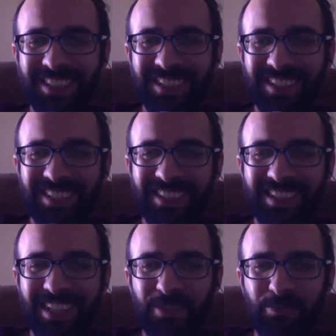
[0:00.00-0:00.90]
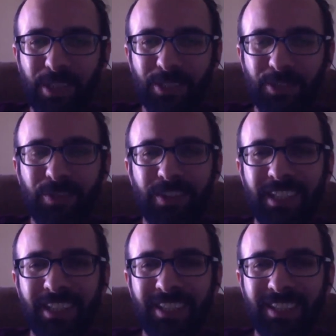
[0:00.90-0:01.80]
say what you
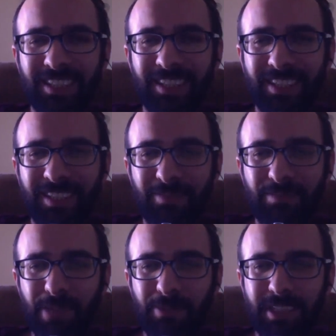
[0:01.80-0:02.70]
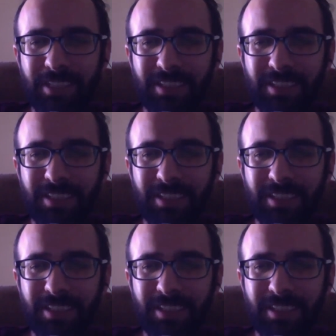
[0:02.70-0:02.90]
think. Maybe.